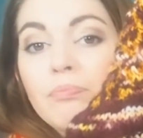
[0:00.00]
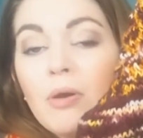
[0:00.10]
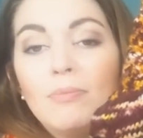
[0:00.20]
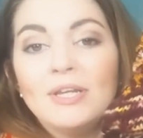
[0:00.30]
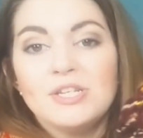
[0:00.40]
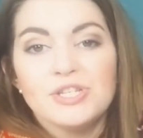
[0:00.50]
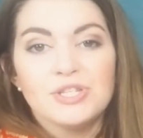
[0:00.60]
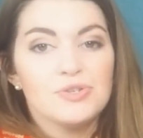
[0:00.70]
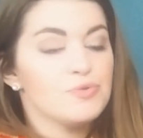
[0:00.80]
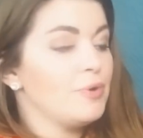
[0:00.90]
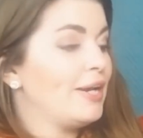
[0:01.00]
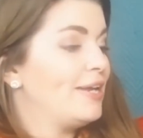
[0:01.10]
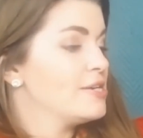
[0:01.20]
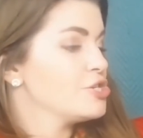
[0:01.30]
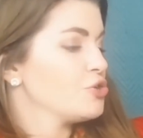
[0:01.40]
probably just really
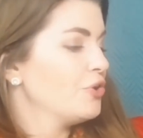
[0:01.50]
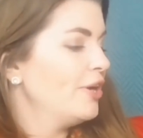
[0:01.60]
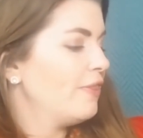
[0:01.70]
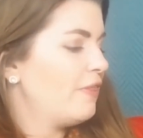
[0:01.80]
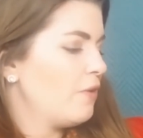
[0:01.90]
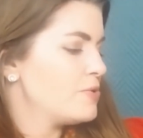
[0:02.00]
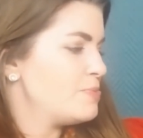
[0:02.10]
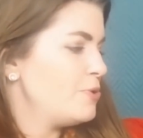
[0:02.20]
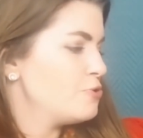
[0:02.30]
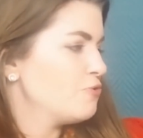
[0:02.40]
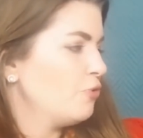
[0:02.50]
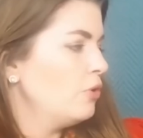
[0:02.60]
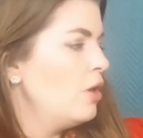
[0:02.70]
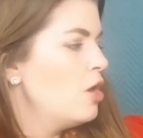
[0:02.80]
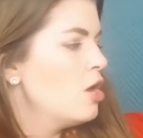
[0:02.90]
enjoy and think was
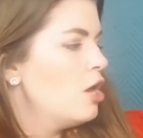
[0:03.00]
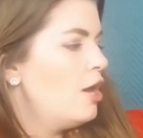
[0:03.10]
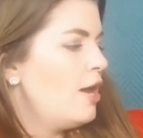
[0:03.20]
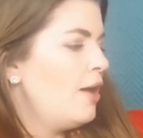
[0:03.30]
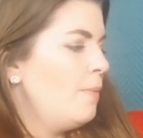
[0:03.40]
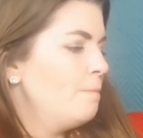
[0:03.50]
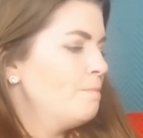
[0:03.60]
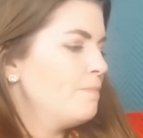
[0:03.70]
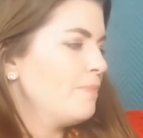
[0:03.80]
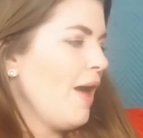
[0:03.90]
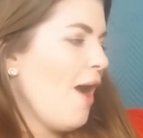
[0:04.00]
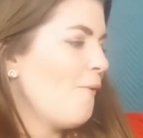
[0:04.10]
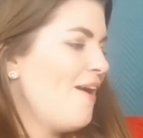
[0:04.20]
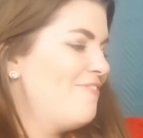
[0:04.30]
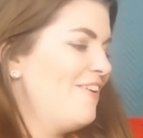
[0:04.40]
beautiful.
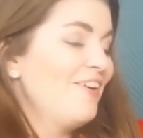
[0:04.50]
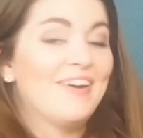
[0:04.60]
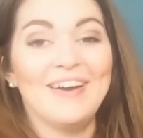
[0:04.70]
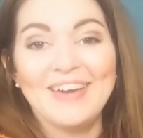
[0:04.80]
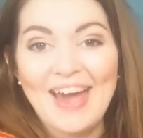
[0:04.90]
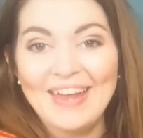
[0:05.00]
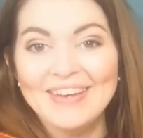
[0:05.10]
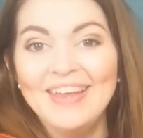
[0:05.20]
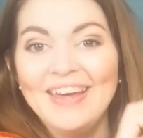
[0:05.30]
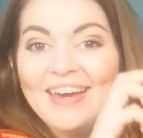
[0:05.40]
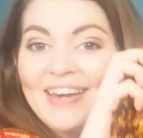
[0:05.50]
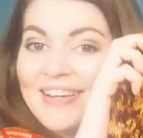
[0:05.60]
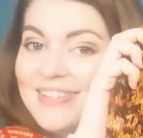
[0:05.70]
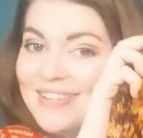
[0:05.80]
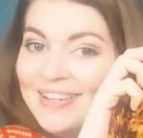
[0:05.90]
However, again,
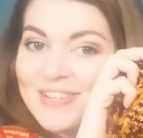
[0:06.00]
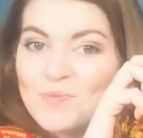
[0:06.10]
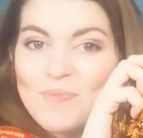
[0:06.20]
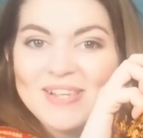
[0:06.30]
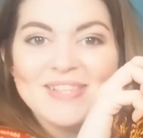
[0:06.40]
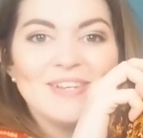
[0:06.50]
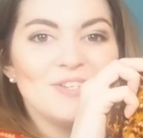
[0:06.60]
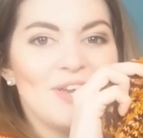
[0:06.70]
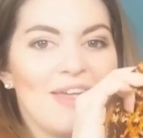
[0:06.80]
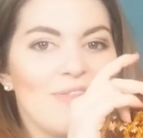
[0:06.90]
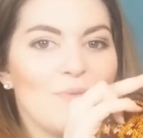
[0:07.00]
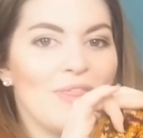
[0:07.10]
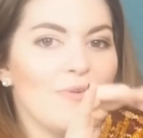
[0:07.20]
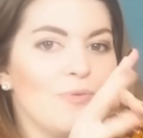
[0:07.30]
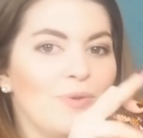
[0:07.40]
it's a little busy together
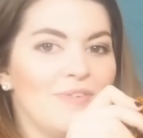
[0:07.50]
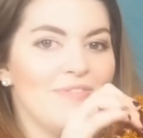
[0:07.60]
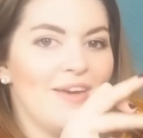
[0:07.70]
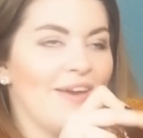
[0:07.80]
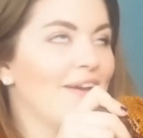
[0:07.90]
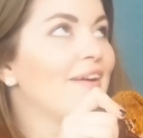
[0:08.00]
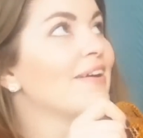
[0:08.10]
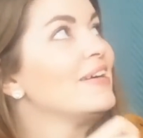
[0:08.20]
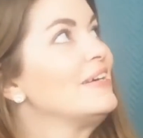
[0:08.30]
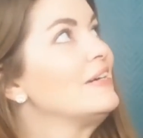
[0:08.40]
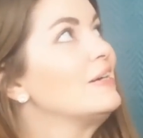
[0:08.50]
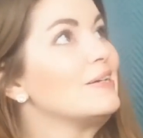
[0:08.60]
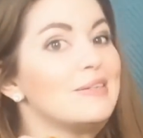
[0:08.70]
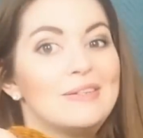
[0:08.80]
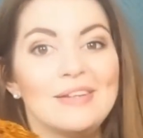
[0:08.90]
with all of
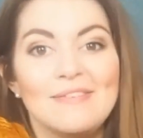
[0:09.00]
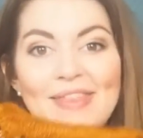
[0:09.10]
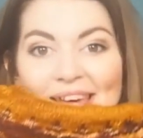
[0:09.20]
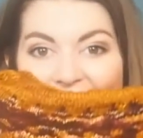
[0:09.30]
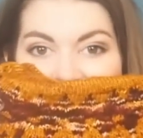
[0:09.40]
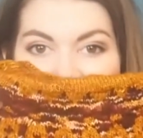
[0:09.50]
this,